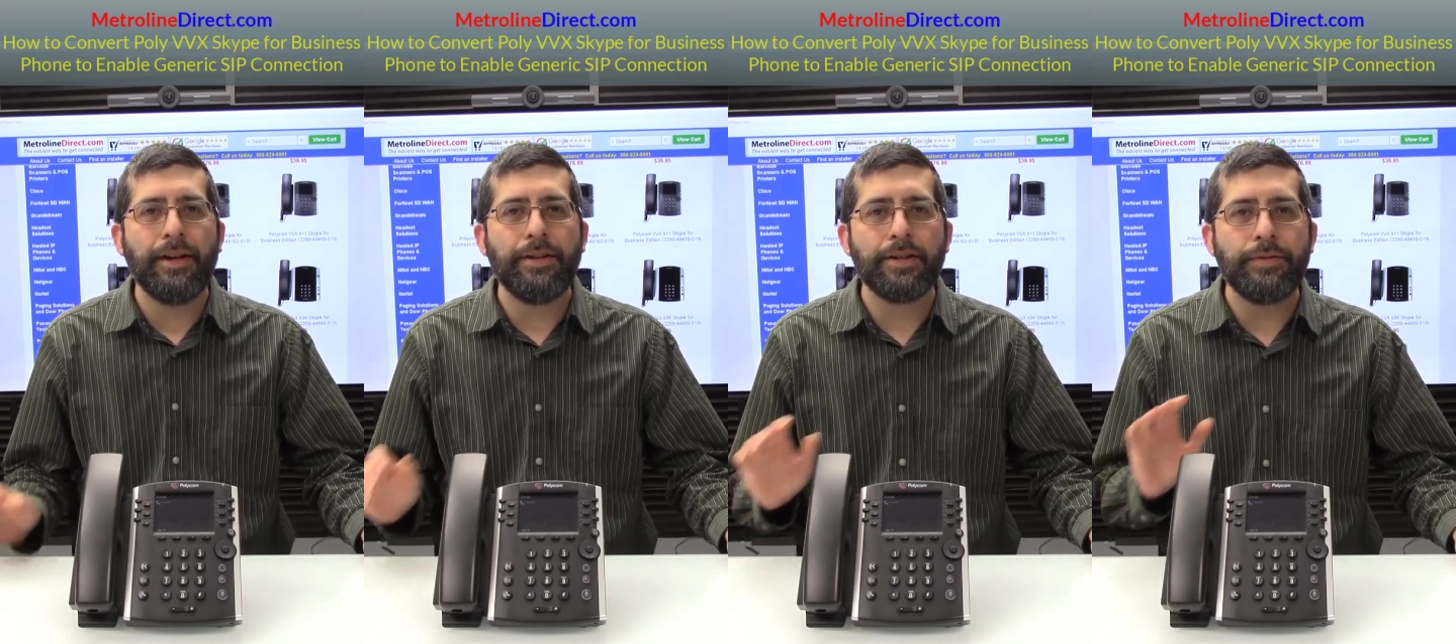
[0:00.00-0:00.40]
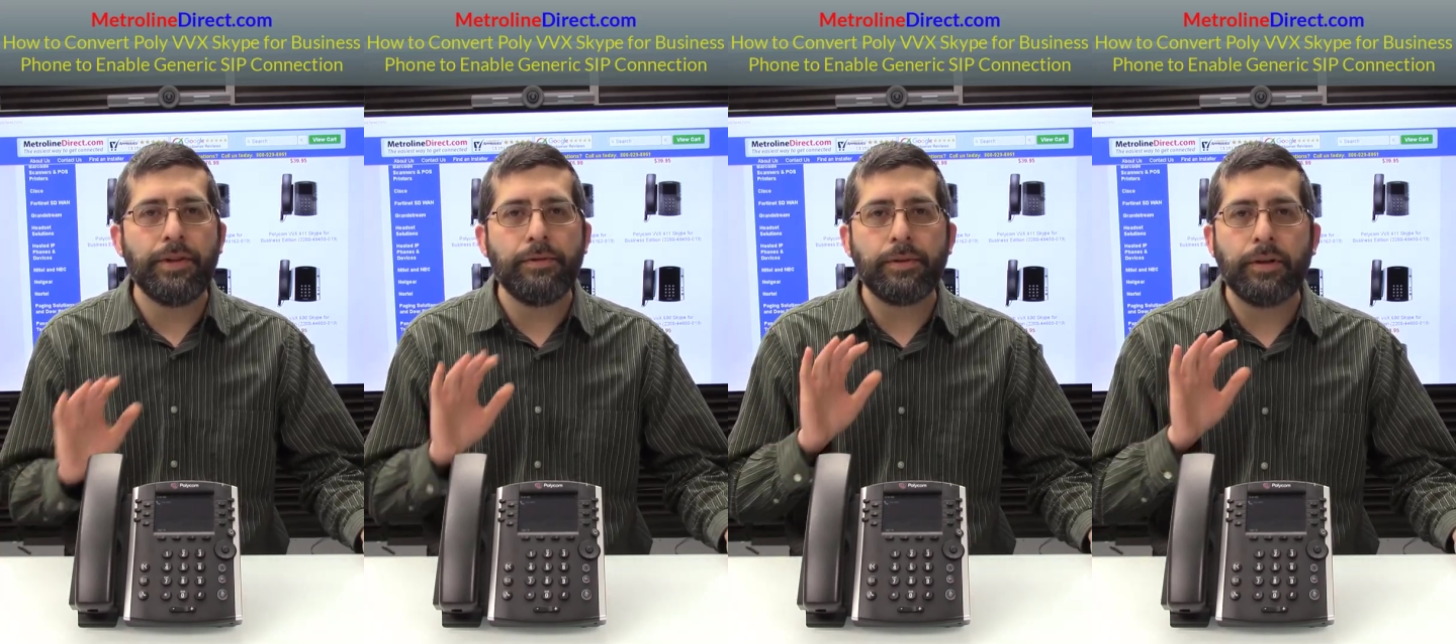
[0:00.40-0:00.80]
In this
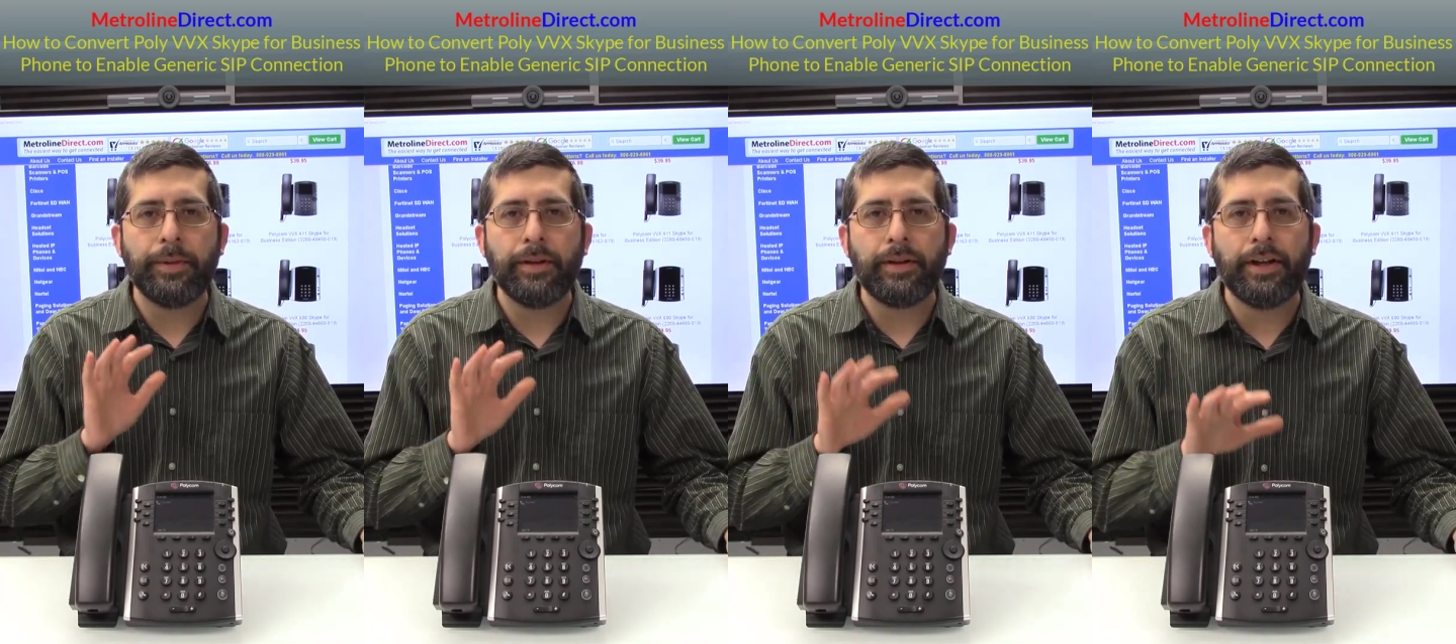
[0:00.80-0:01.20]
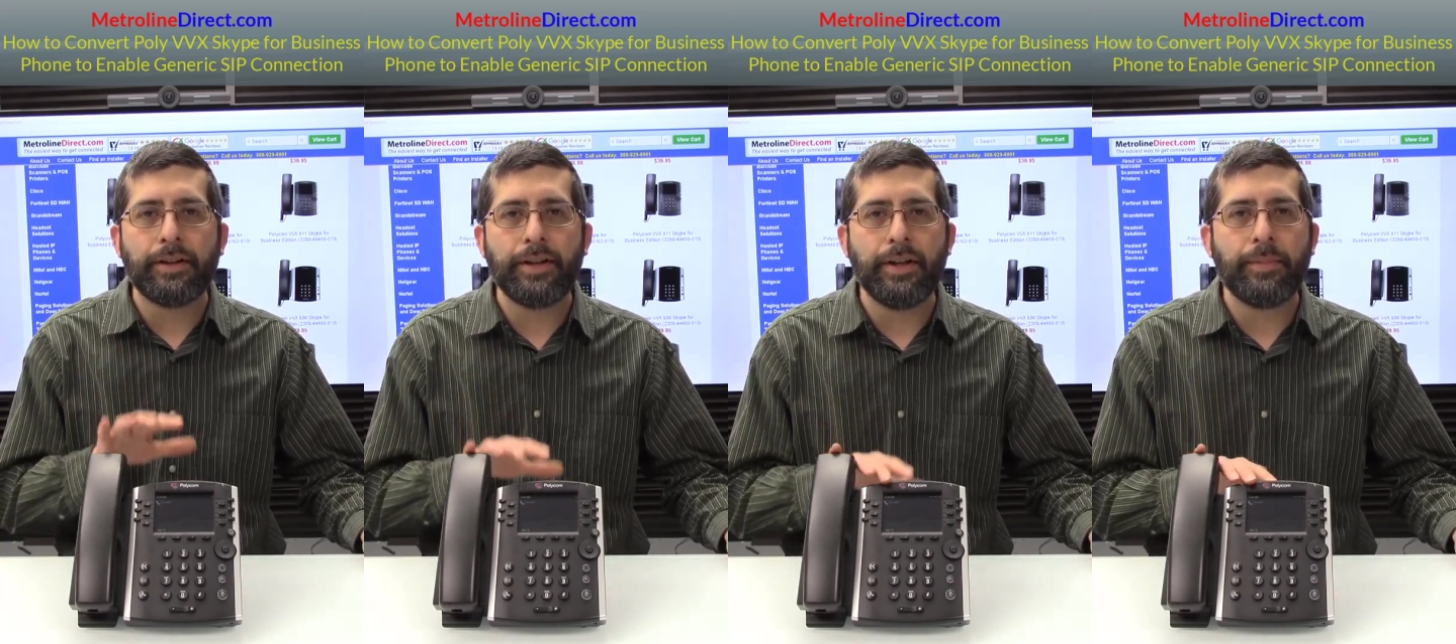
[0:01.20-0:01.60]
video, we're going to be looking
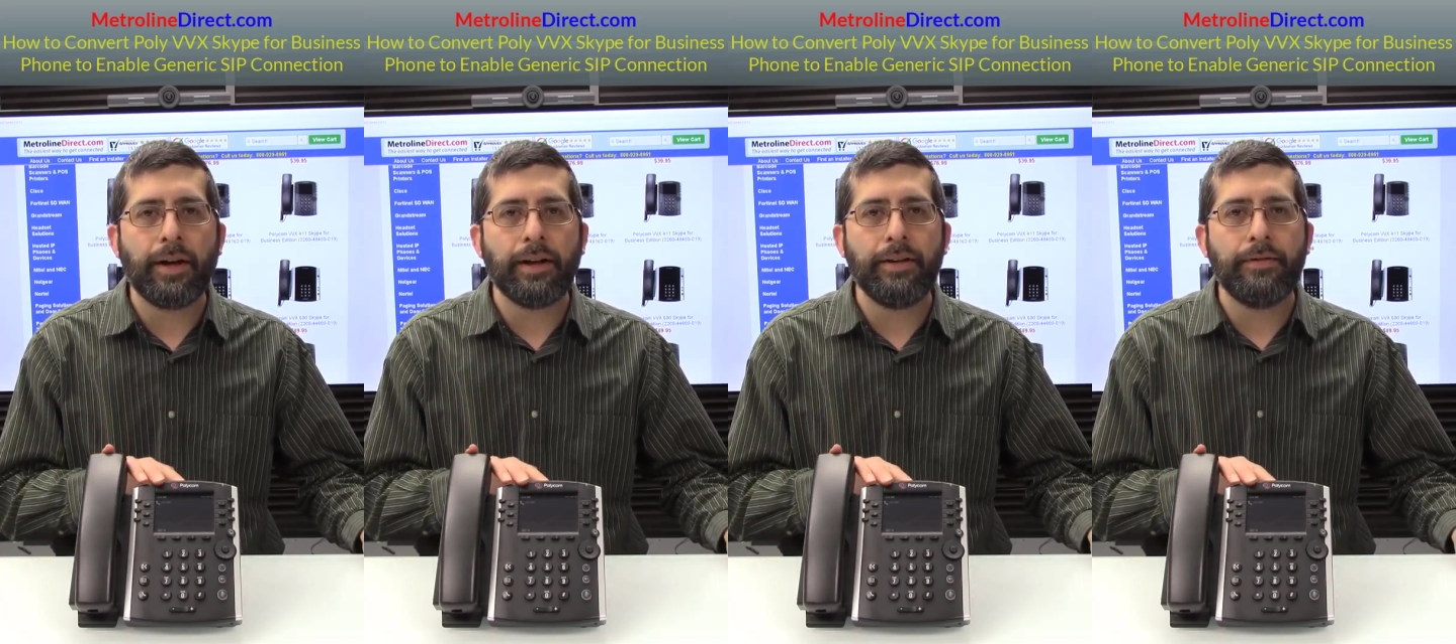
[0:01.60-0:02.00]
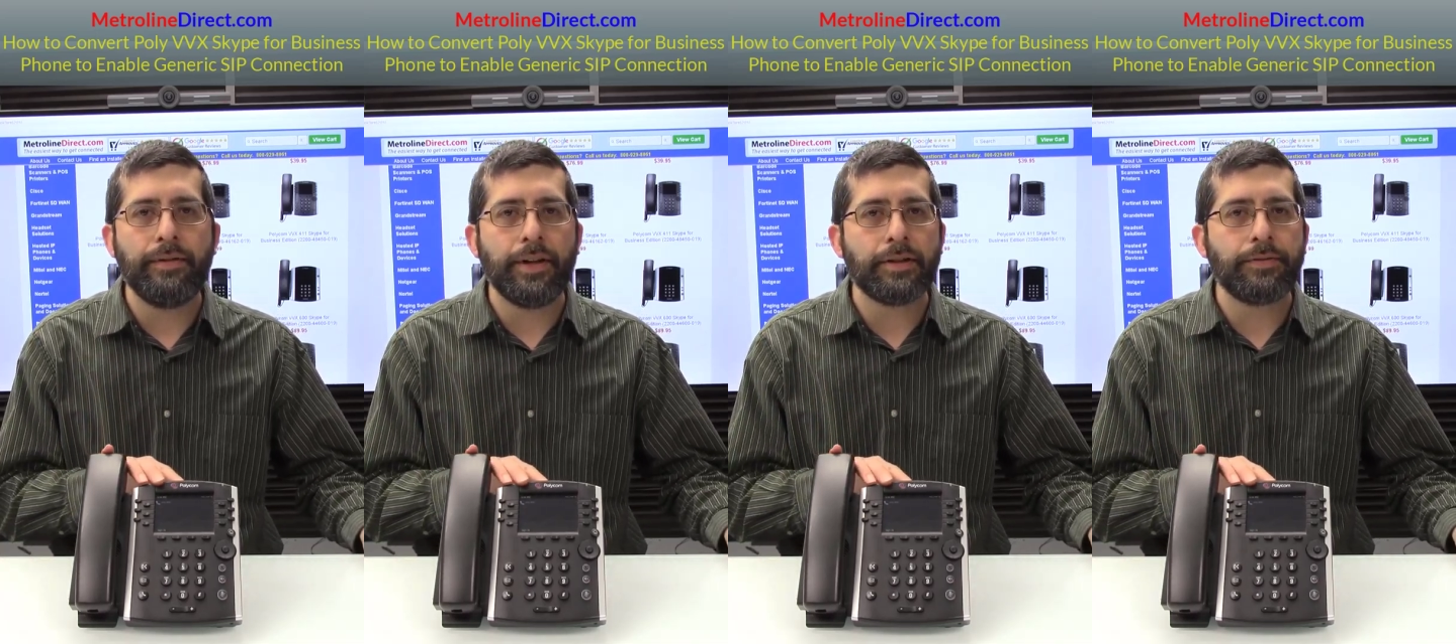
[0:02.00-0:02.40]
at the Poly
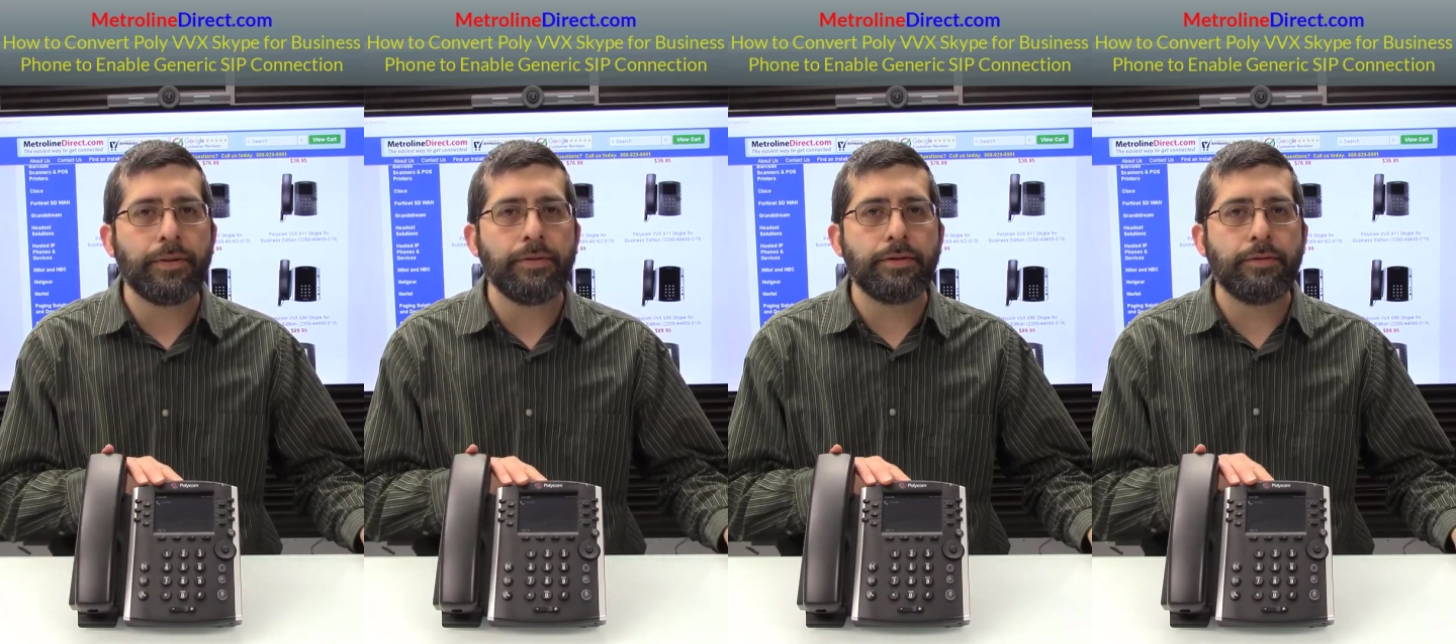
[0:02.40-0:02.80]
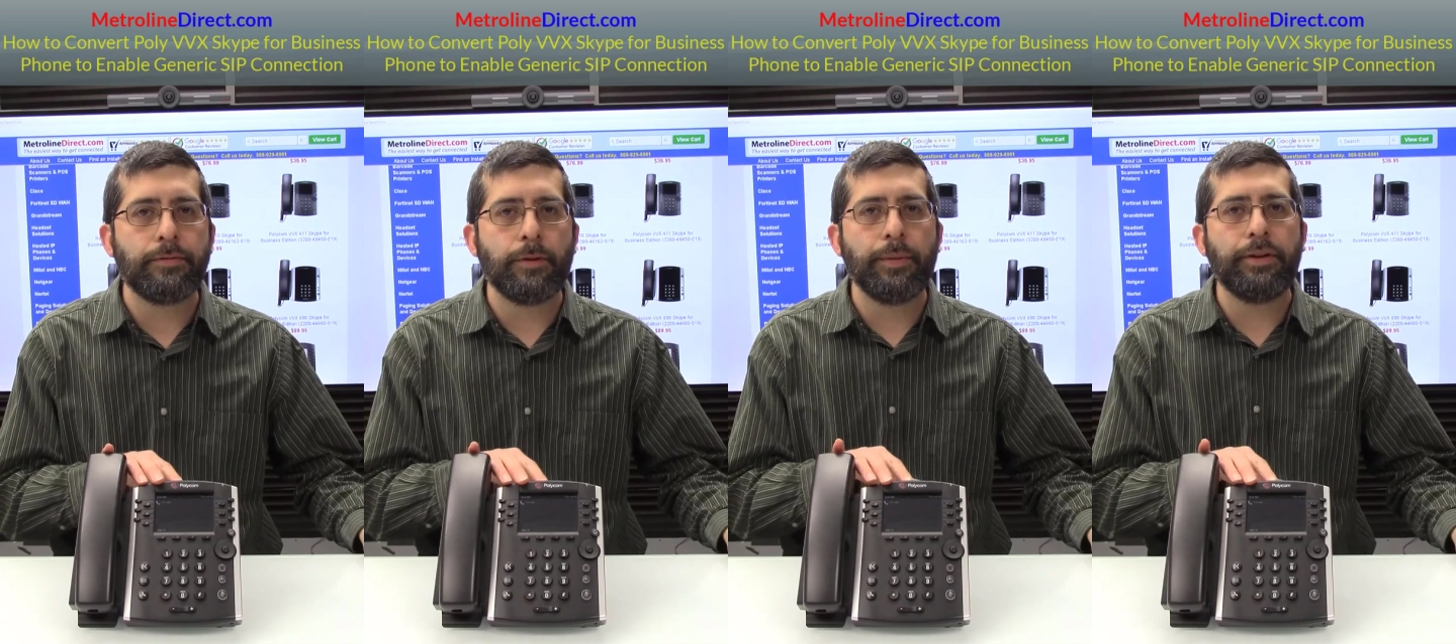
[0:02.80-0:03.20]
VVX phones,
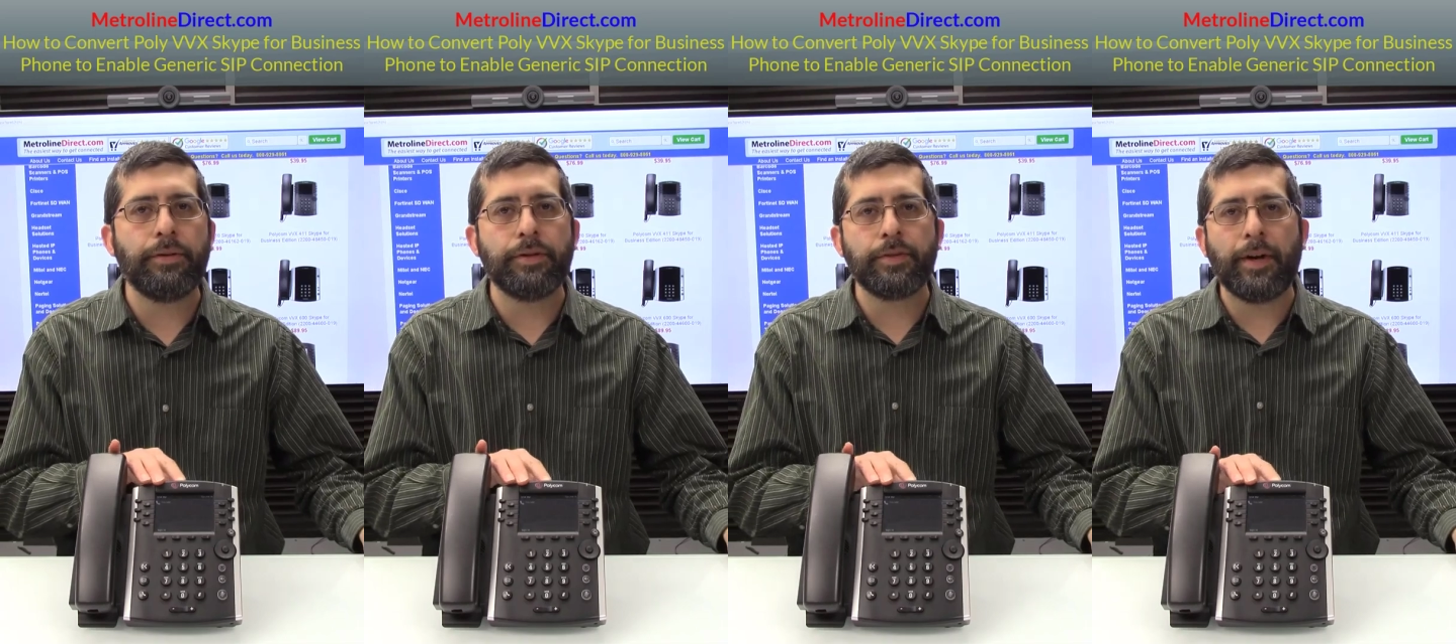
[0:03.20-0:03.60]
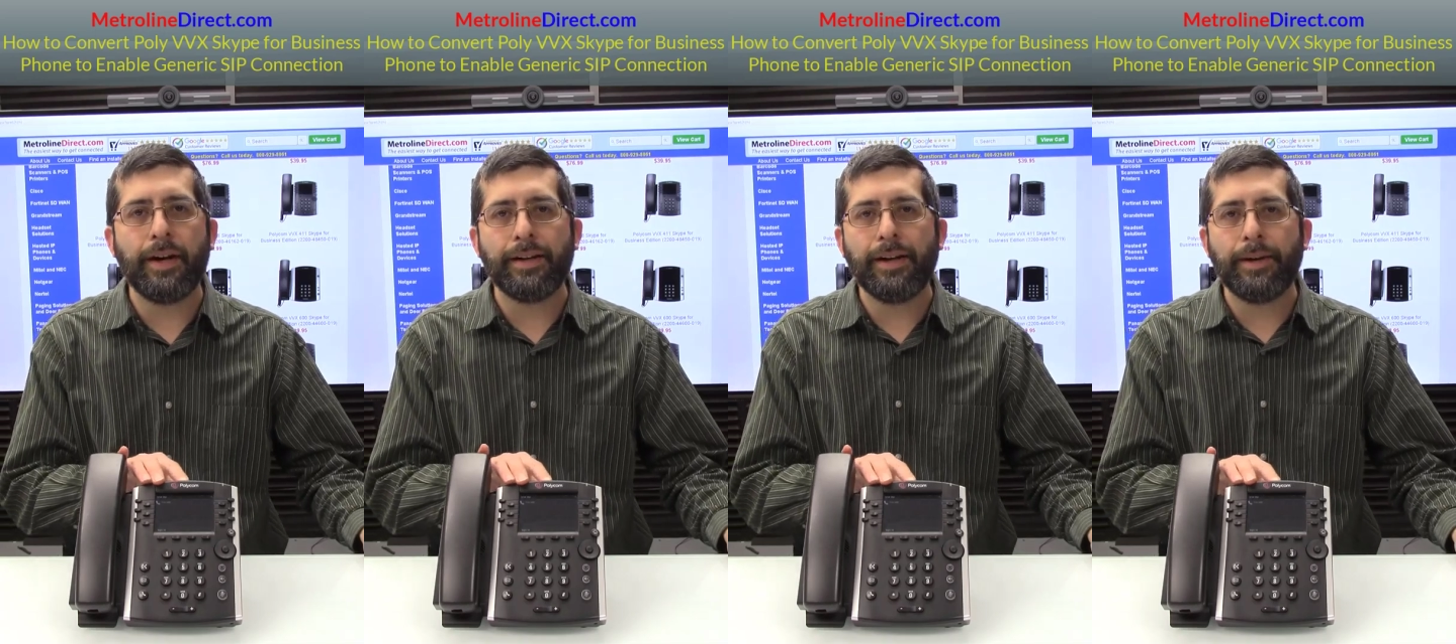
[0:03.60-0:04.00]
formerly known as
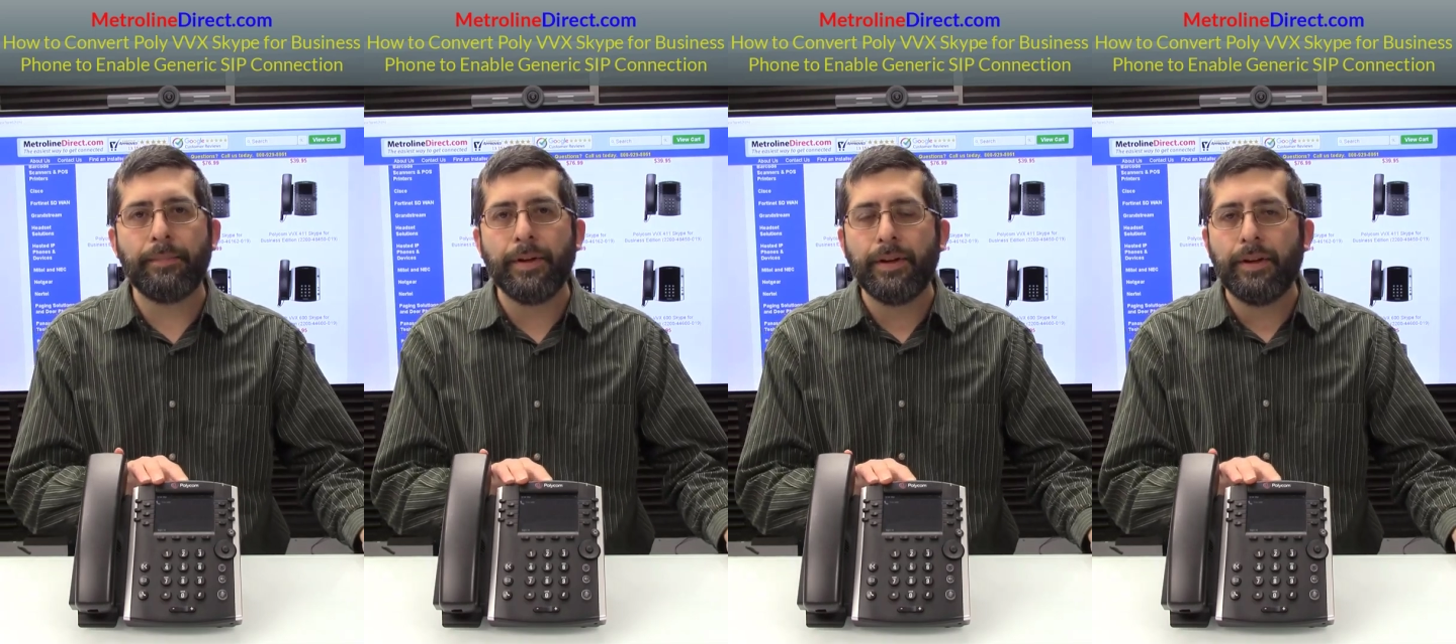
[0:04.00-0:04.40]
Polycom.